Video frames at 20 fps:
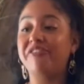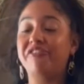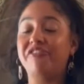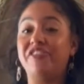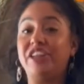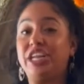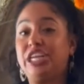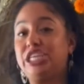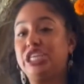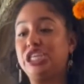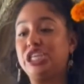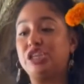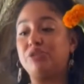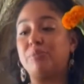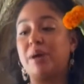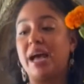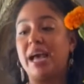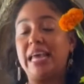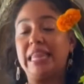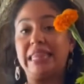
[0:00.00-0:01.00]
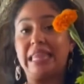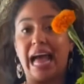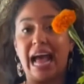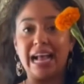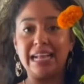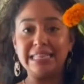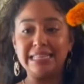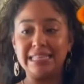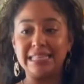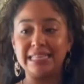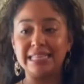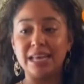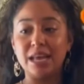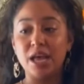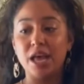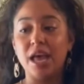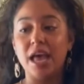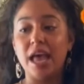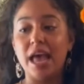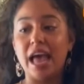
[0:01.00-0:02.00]
finished my last
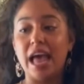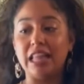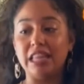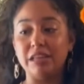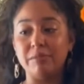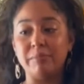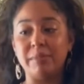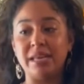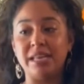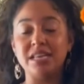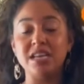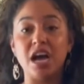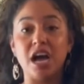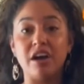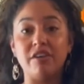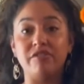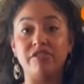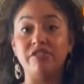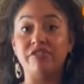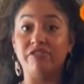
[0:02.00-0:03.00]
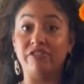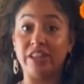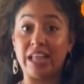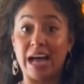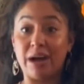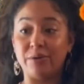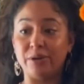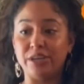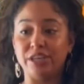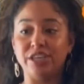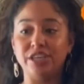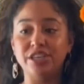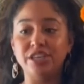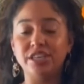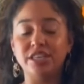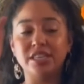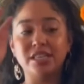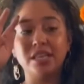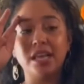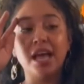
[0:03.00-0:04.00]
element of the
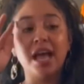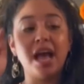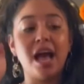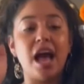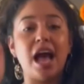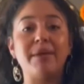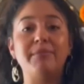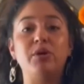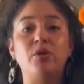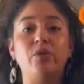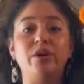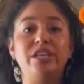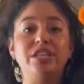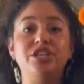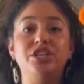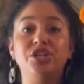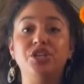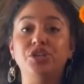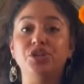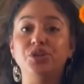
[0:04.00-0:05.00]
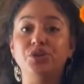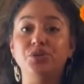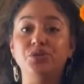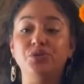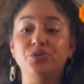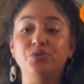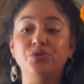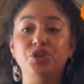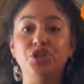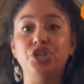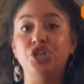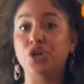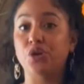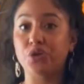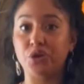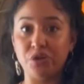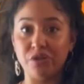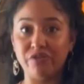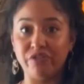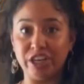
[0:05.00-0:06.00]
flowers, I'm going to show
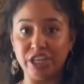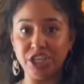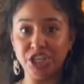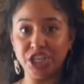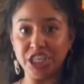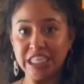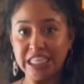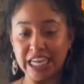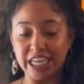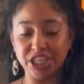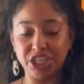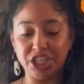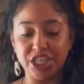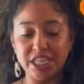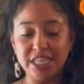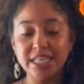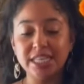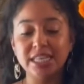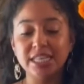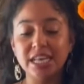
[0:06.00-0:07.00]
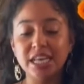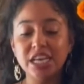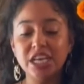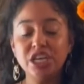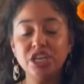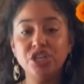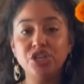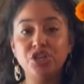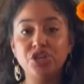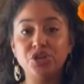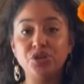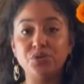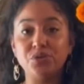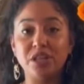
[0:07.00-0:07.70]
you the finishing touches to the